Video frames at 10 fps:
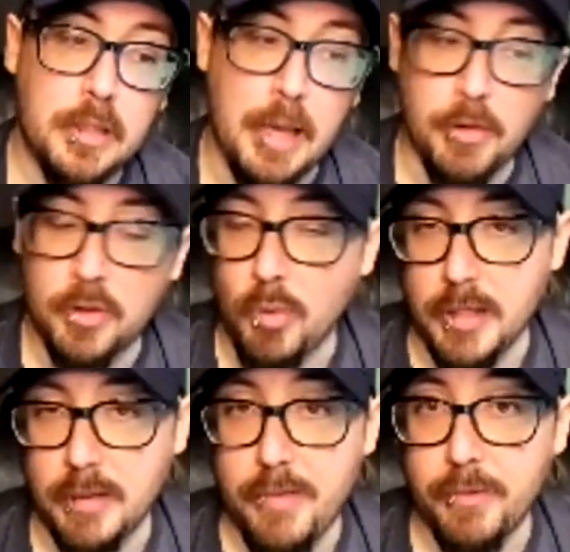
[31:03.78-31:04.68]
Came out in
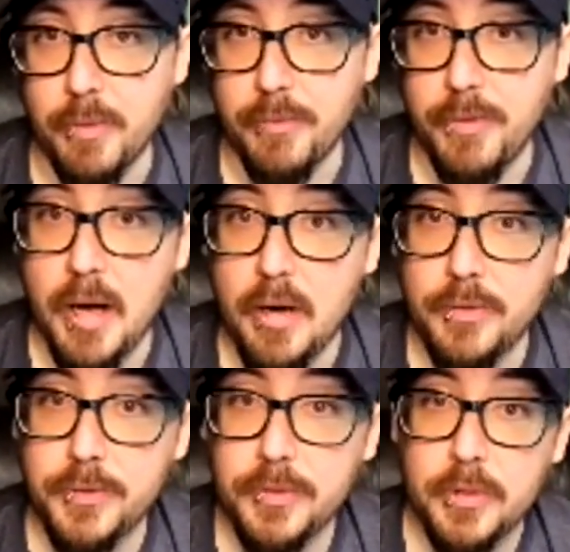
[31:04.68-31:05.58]
2011 from
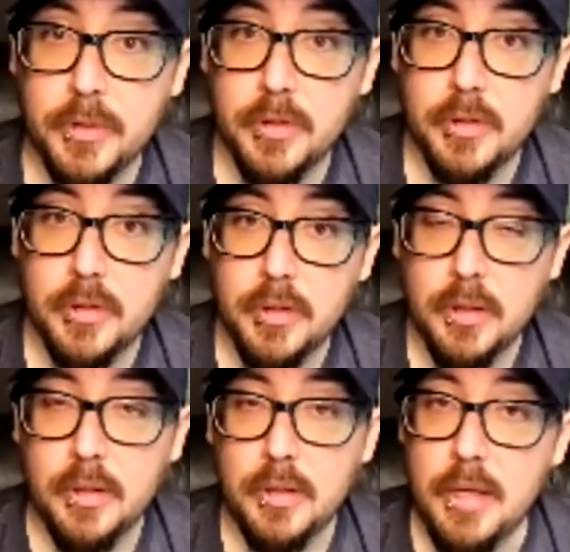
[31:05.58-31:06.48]
Valve,
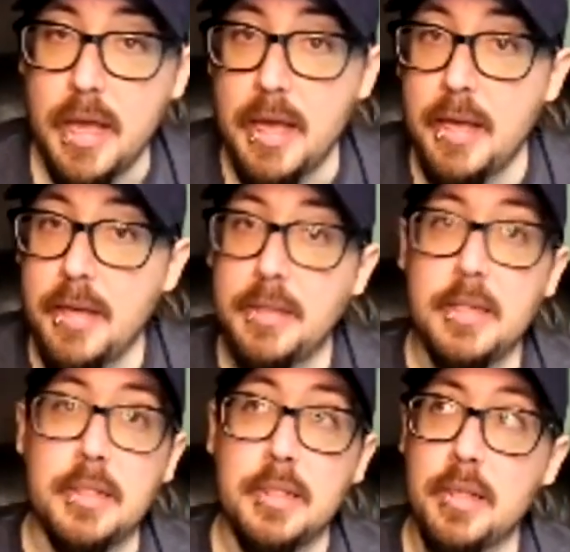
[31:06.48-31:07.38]
and
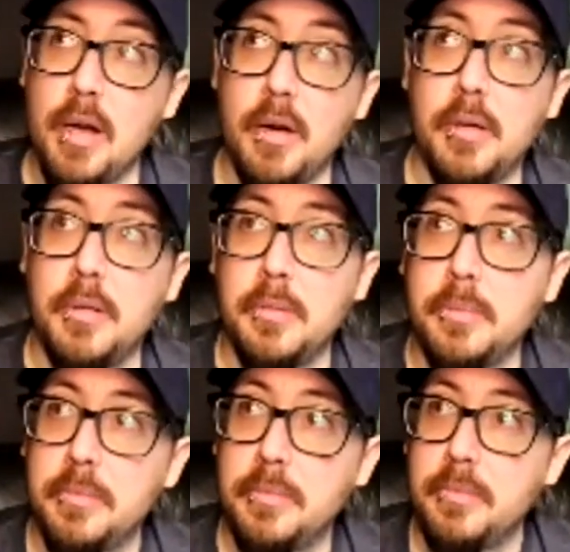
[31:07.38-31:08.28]
it's
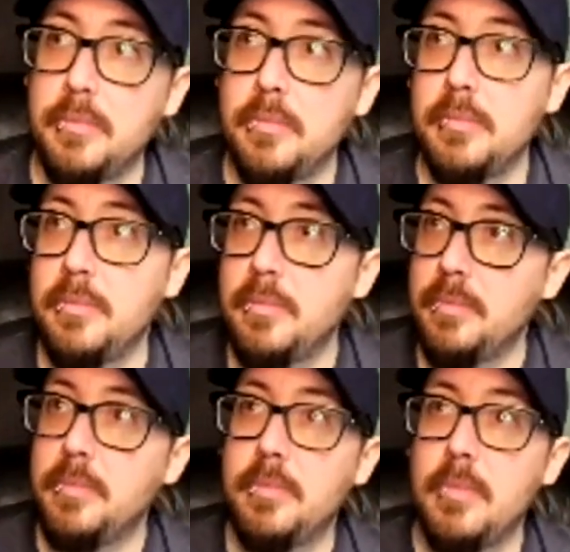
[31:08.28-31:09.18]
a
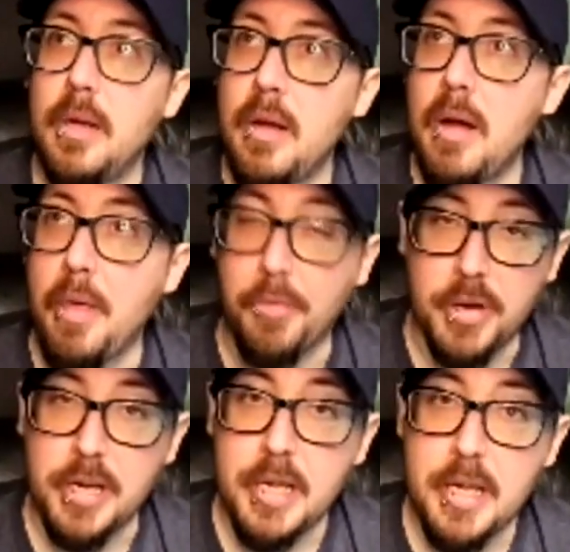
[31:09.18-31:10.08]

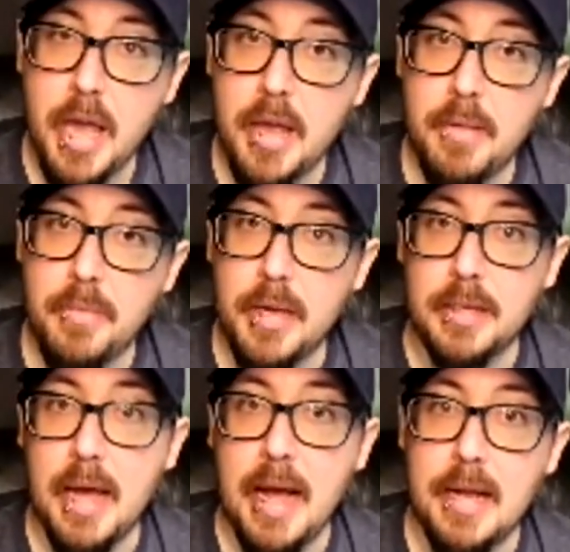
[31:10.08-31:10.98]
3D game.
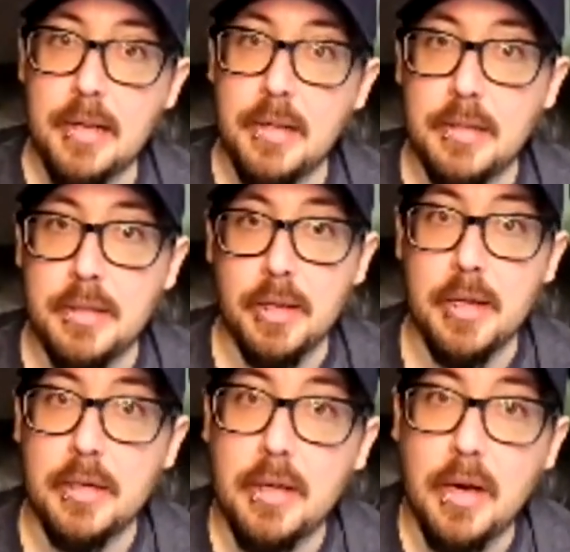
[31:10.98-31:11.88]
It has
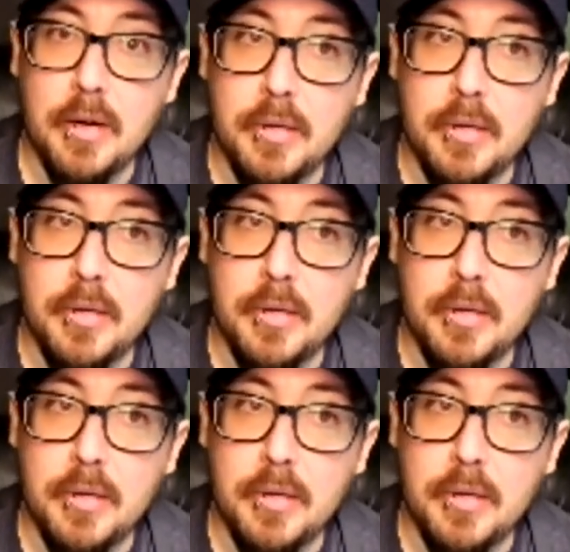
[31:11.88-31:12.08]
like